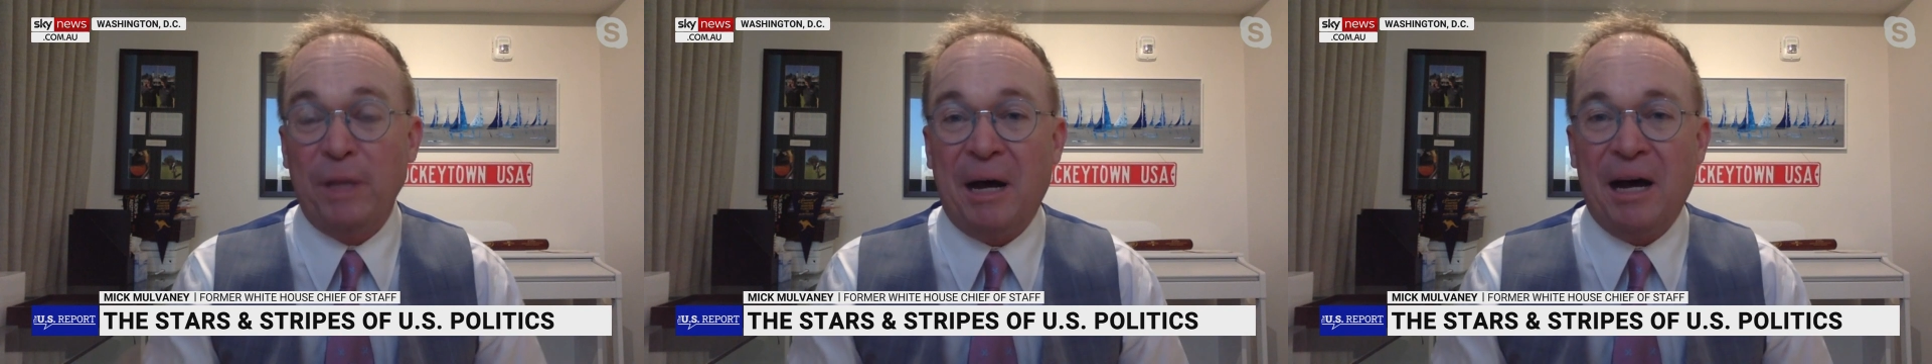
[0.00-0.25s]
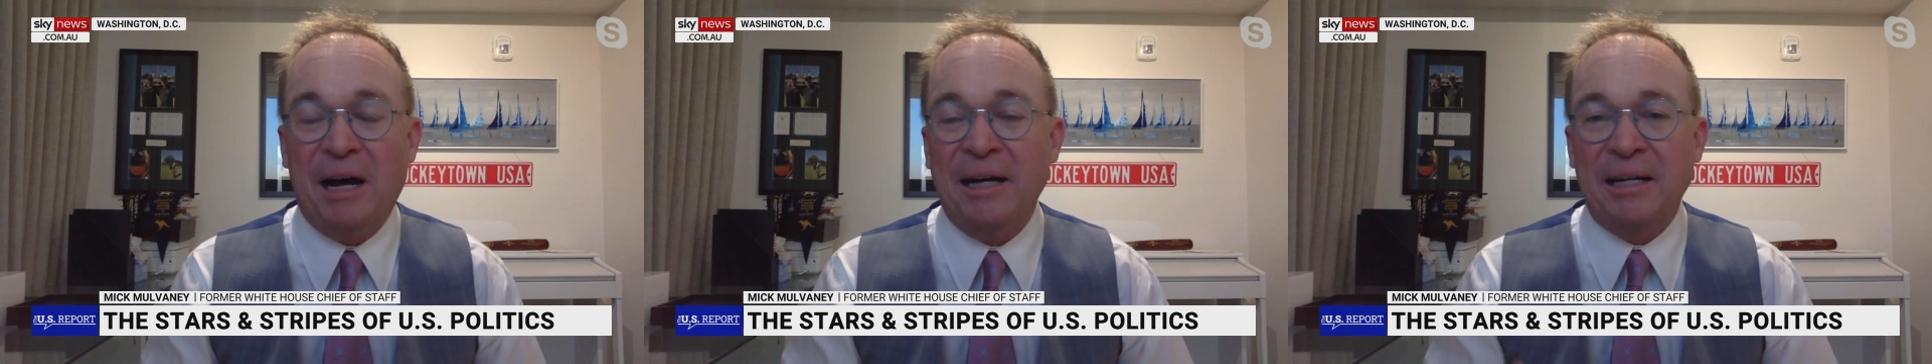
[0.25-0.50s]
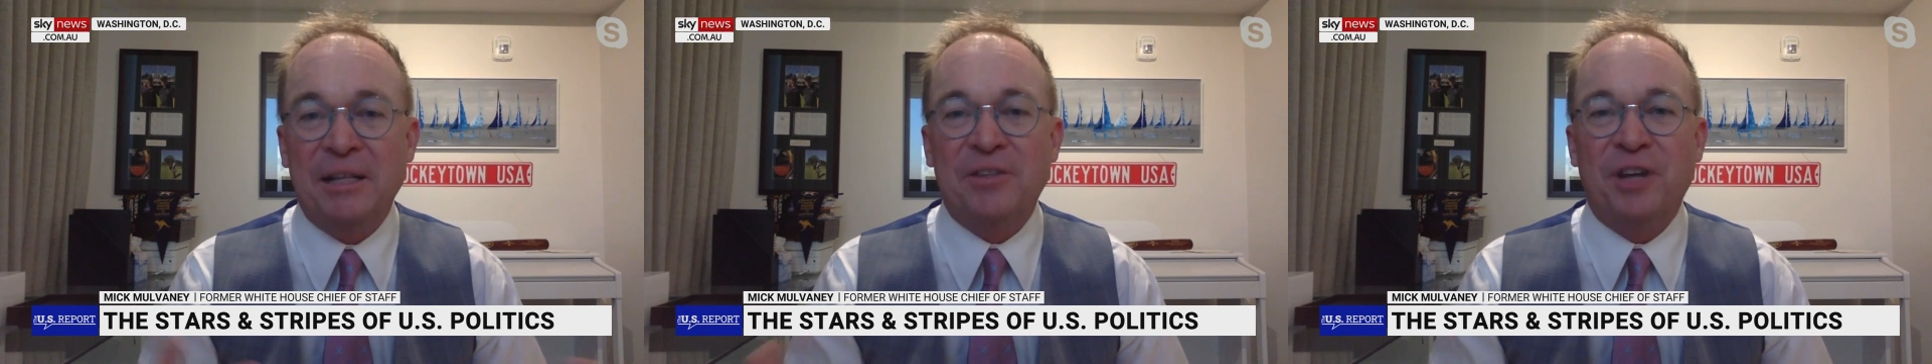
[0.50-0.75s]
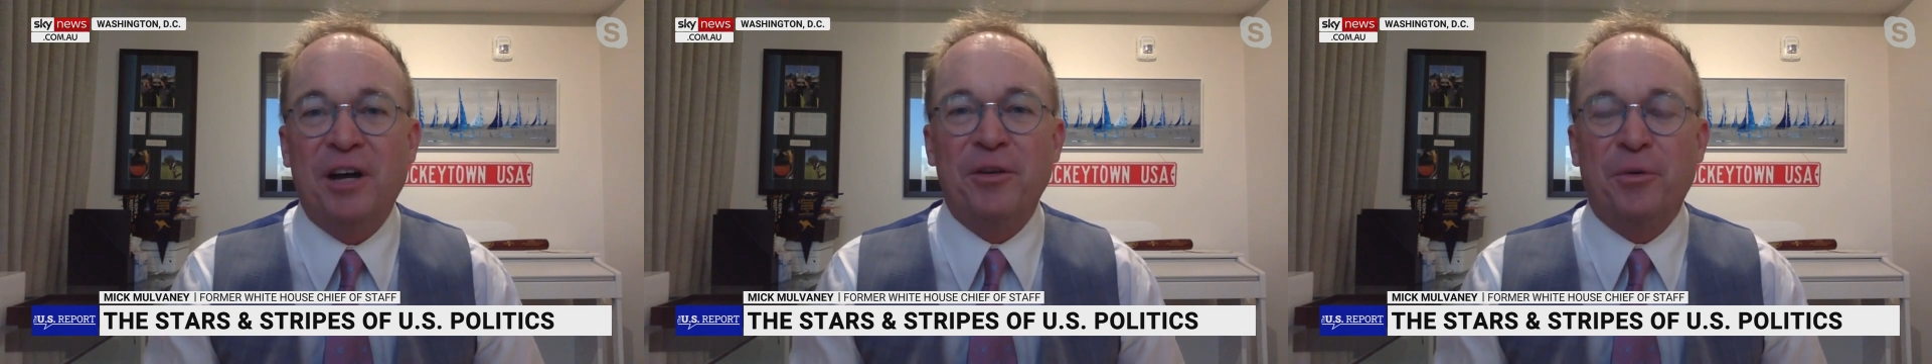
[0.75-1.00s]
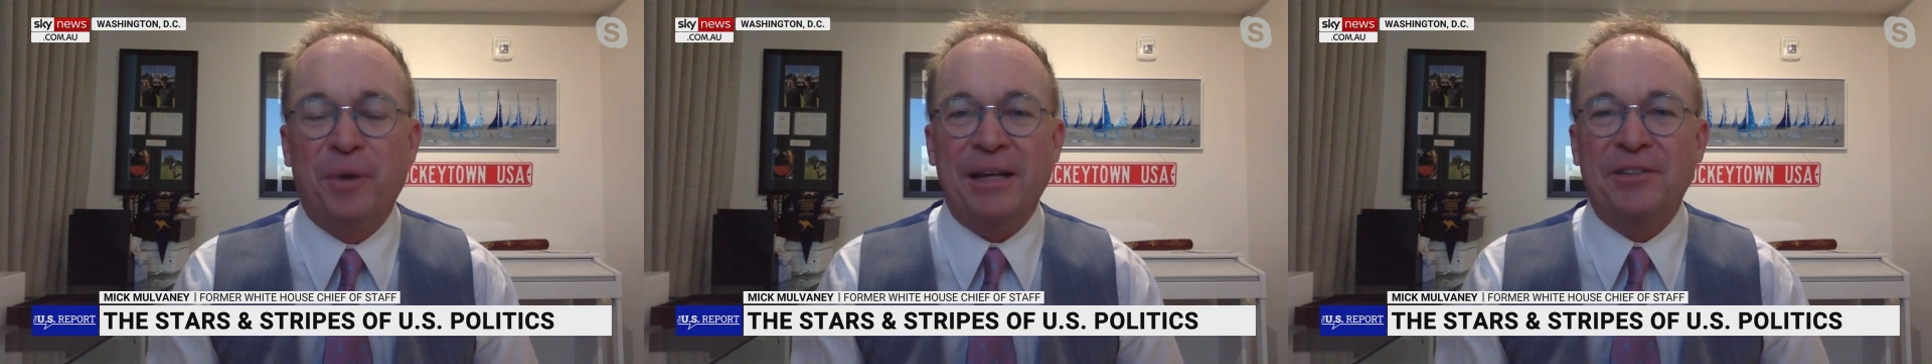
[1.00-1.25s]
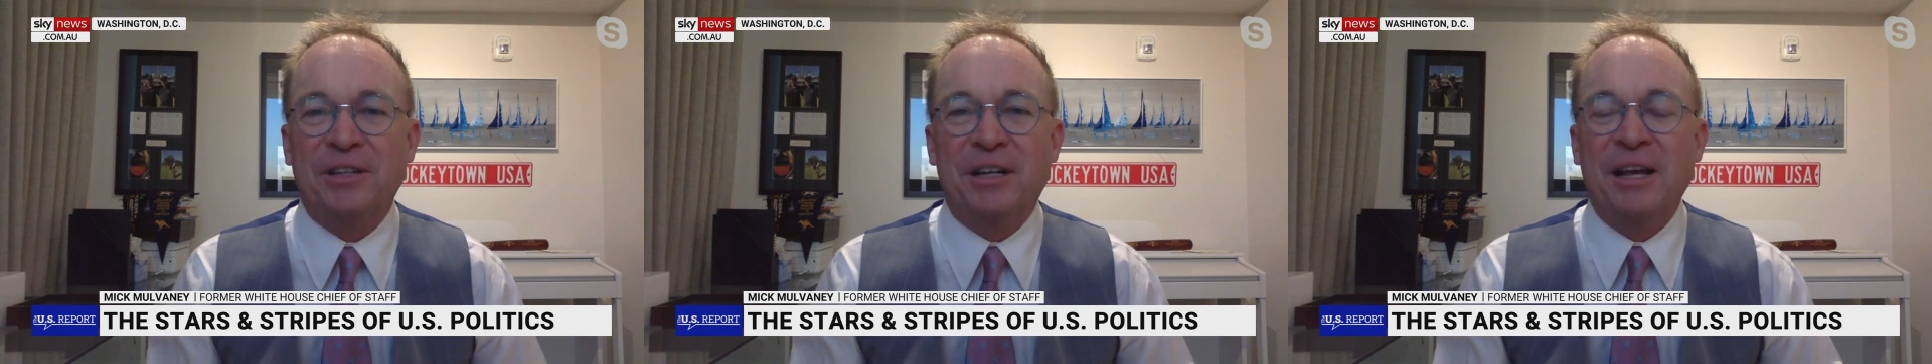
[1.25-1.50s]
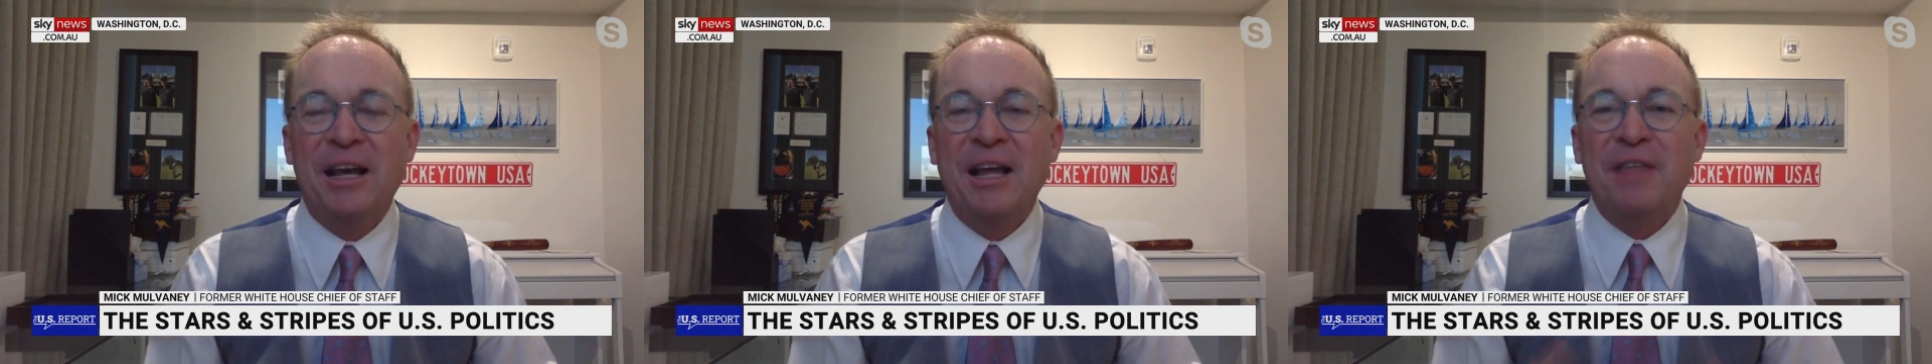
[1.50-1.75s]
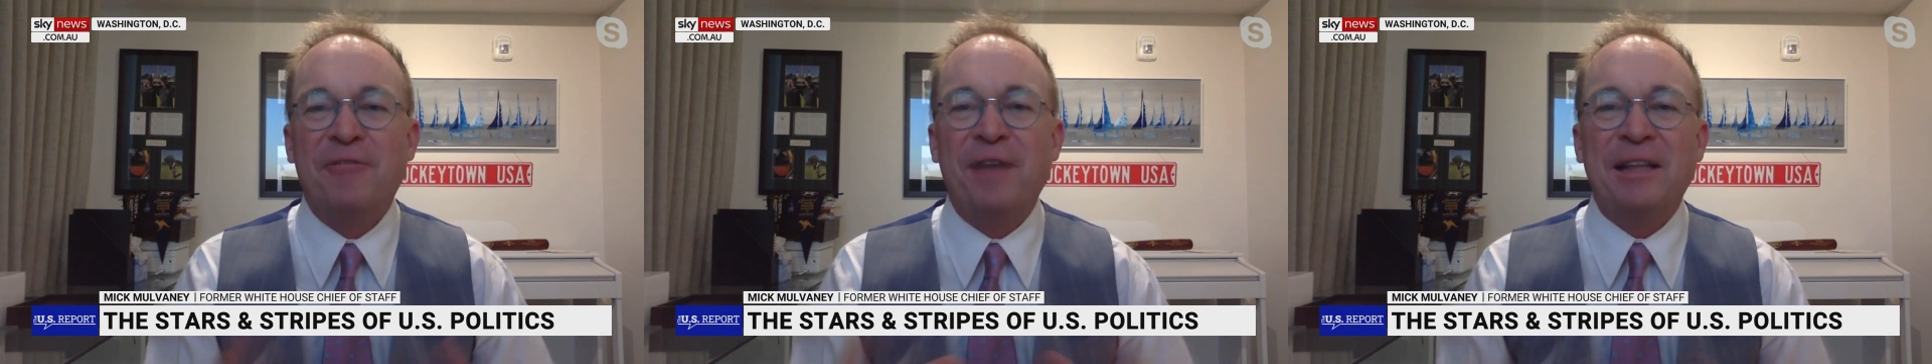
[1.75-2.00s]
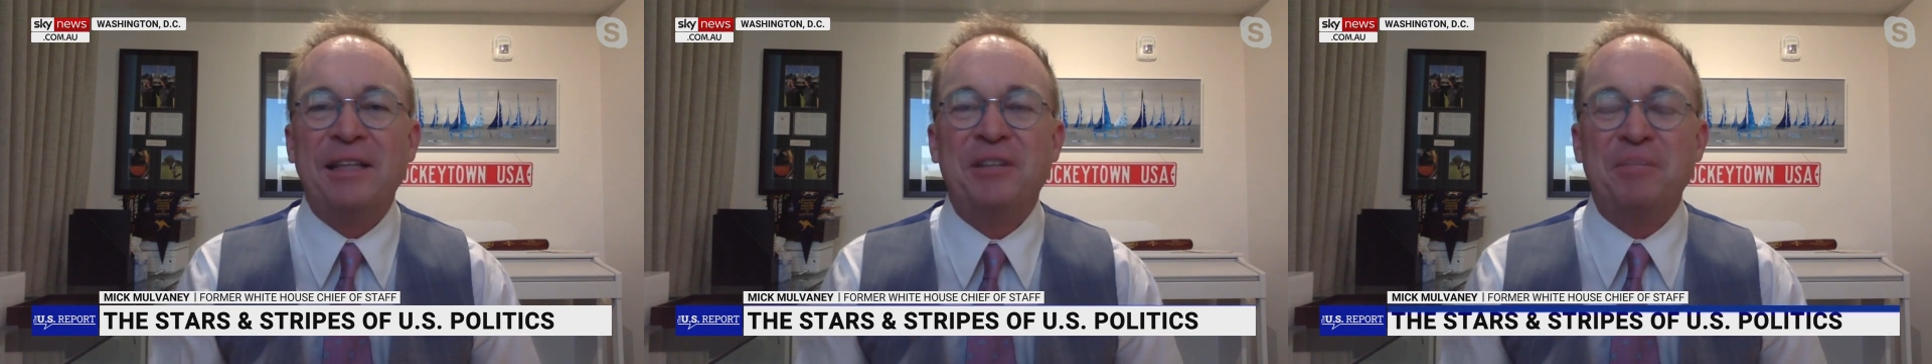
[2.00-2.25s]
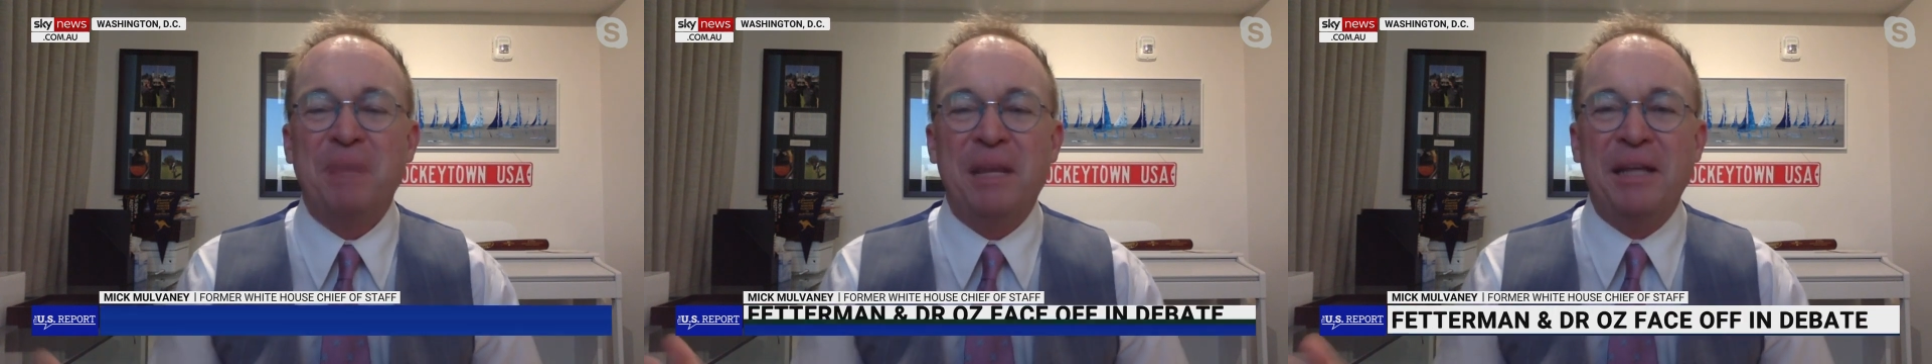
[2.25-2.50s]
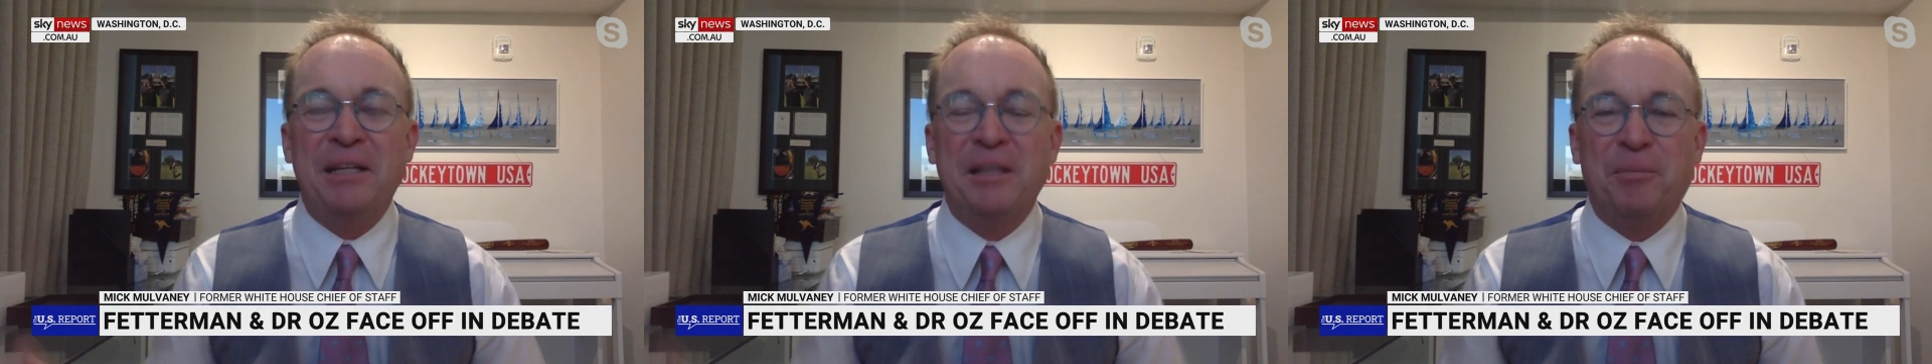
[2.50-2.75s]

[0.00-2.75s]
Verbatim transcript: behind in this other race. And the fact that he's admitting to the